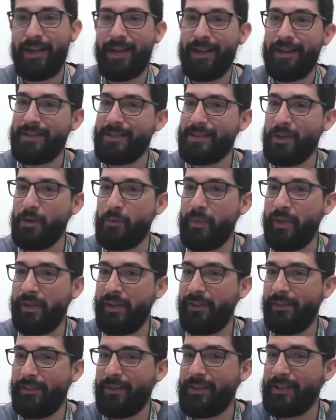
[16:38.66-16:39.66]
and I got so
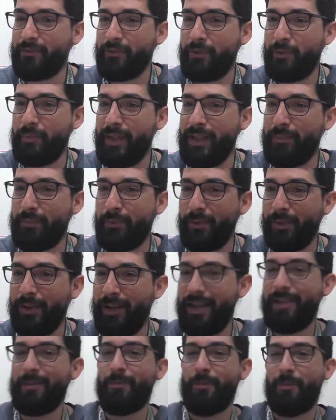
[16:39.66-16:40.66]
many looks from people
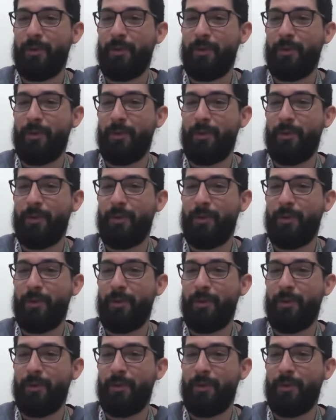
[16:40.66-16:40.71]
like,